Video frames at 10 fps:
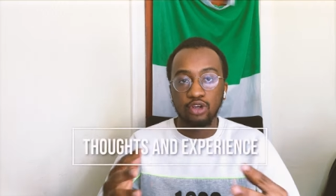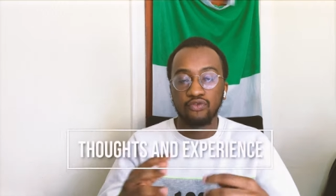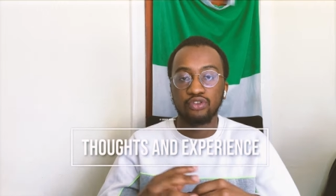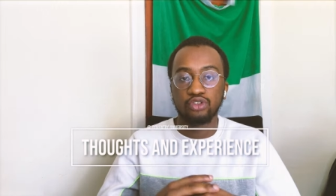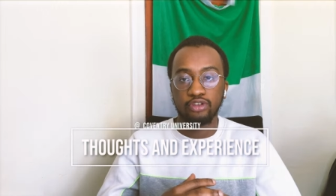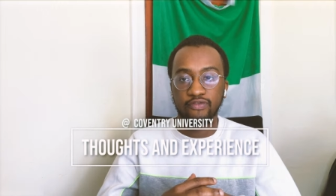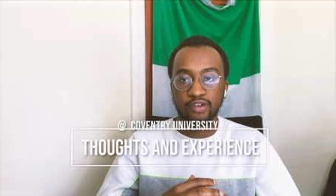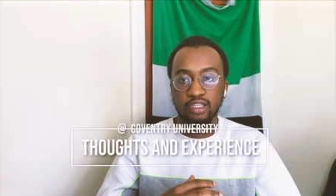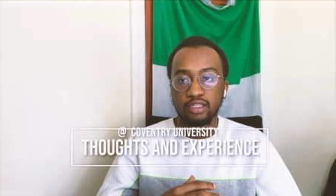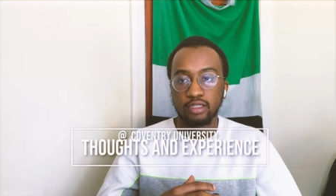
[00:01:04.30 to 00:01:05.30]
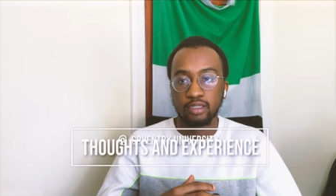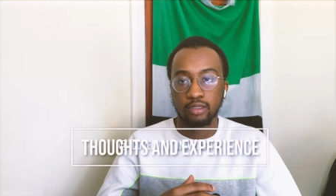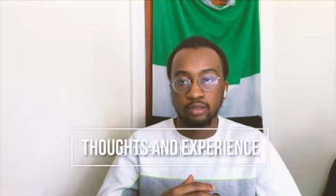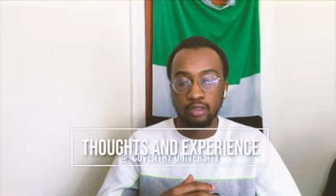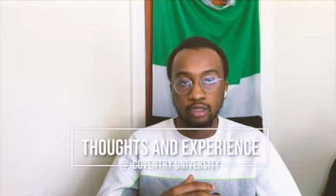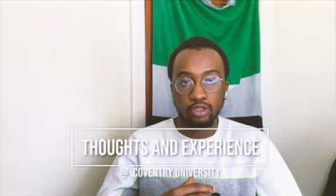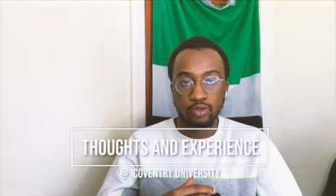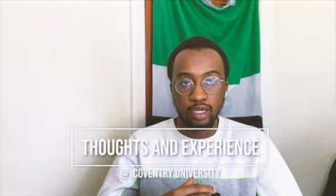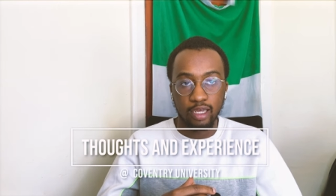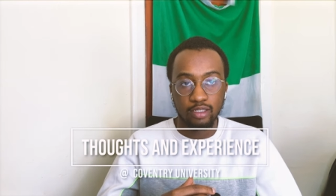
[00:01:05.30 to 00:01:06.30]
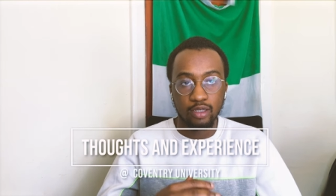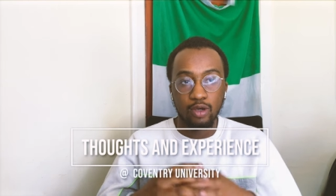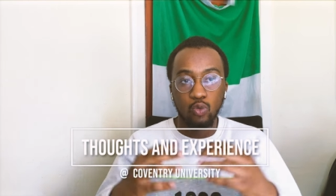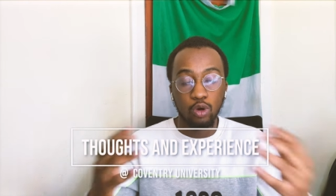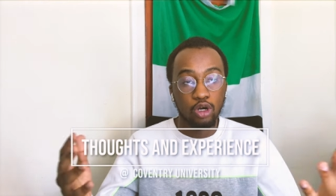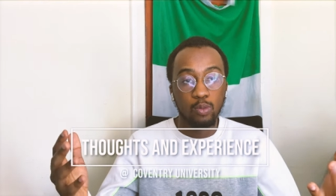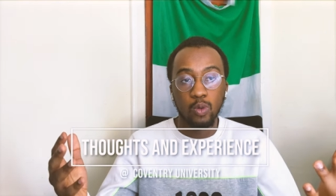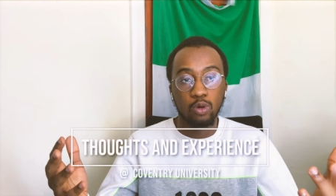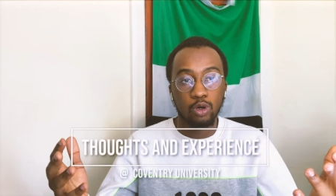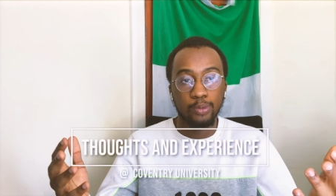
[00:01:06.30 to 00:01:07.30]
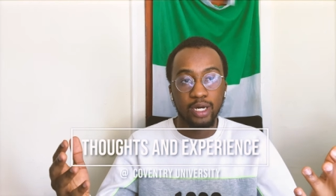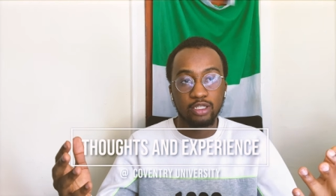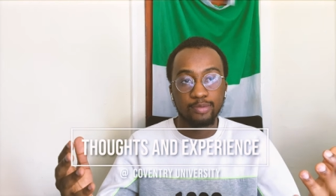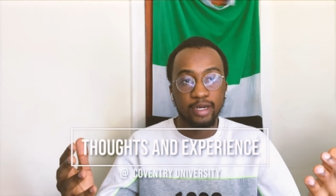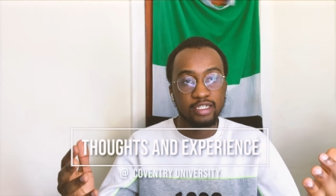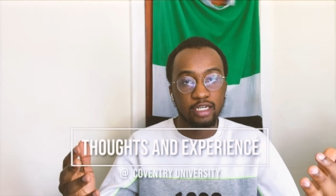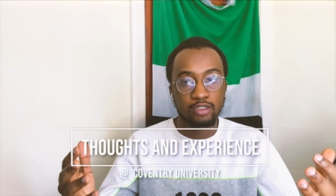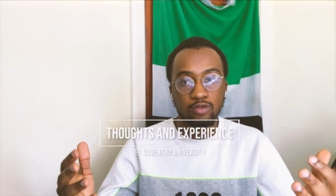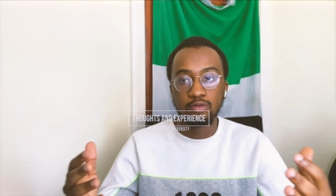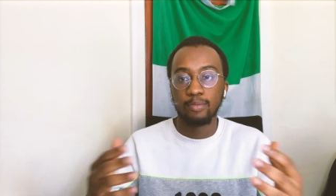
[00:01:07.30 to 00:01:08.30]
Coventry University. So guys, welcome or welcome back to my channel.